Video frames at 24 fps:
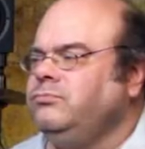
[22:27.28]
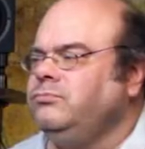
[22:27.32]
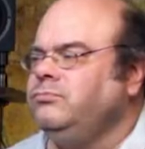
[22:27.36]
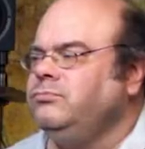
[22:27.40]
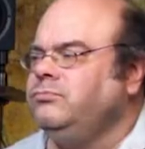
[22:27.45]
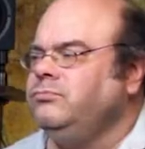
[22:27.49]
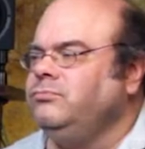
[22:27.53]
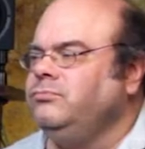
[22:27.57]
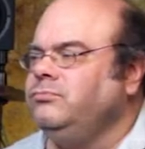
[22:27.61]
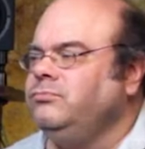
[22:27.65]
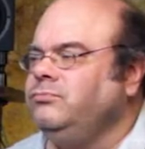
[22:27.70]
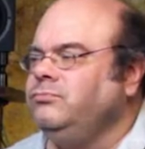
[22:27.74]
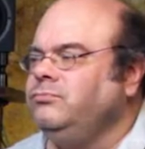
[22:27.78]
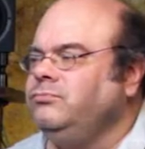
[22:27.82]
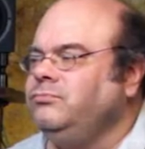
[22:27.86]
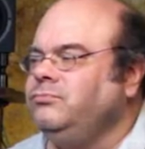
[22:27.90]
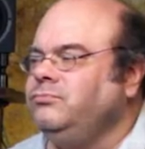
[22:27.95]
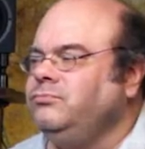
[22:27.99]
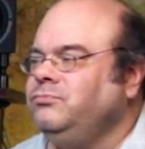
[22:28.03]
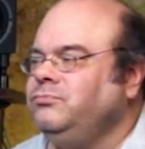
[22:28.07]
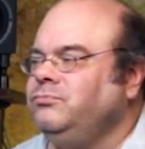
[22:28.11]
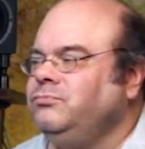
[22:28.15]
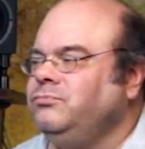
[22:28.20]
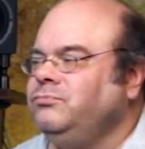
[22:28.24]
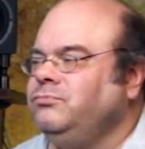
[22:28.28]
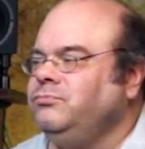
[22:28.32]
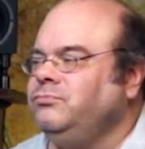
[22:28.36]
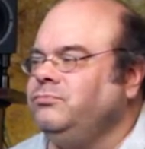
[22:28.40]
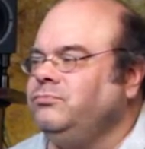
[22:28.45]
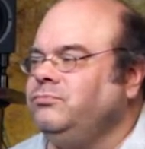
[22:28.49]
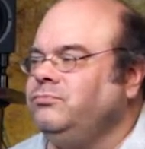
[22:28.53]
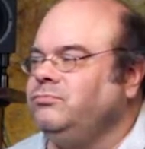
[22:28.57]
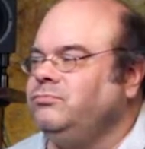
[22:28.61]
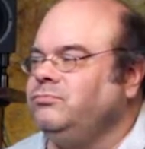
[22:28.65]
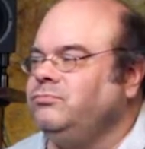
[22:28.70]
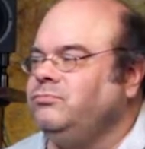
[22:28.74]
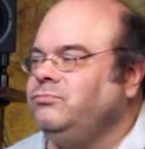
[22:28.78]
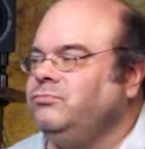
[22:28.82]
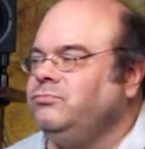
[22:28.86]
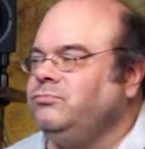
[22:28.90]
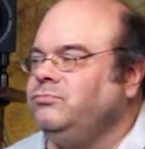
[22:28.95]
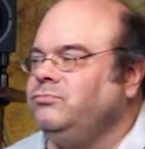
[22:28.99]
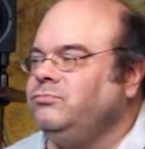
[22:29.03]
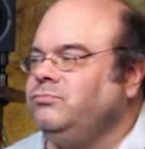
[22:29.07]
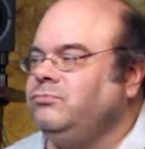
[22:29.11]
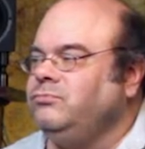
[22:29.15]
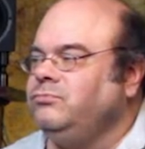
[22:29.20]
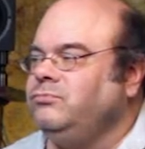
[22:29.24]

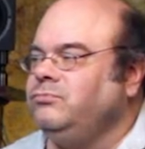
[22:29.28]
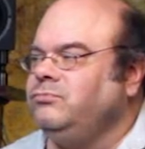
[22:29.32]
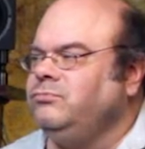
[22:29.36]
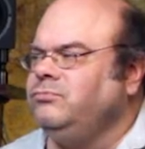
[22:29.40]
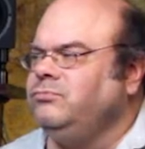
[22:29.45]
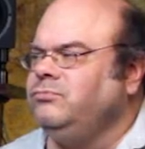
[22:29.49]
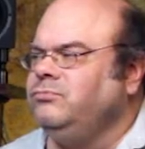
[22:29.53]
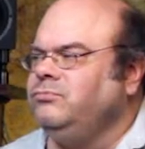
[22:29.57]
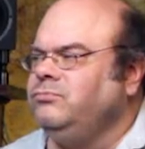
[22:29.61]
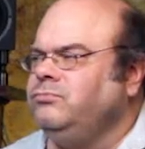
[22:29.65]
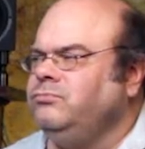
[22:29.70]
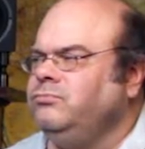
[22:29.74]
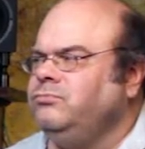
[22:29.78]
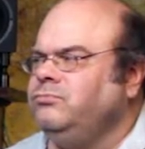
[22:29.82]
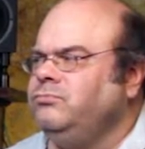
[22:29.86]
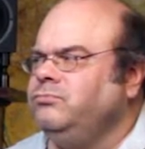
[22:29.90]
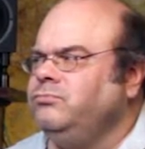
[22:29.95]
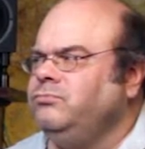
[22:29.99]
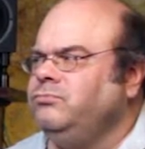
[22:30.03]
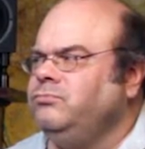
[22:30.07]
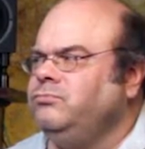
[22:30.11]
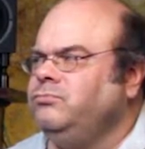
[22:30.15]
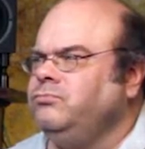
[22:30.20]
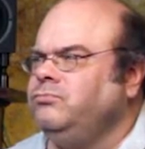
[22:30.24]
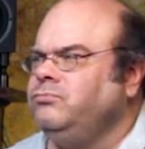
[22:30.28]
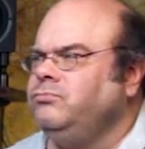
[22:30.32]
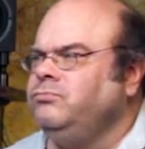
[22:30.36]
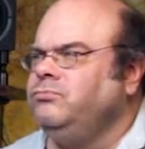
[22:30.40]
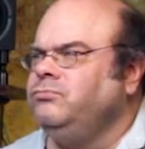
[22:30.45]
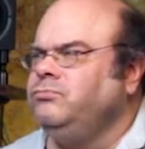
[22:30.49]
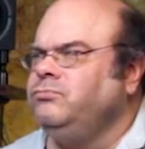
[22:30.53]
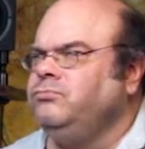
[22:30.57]
This person isn't speaking.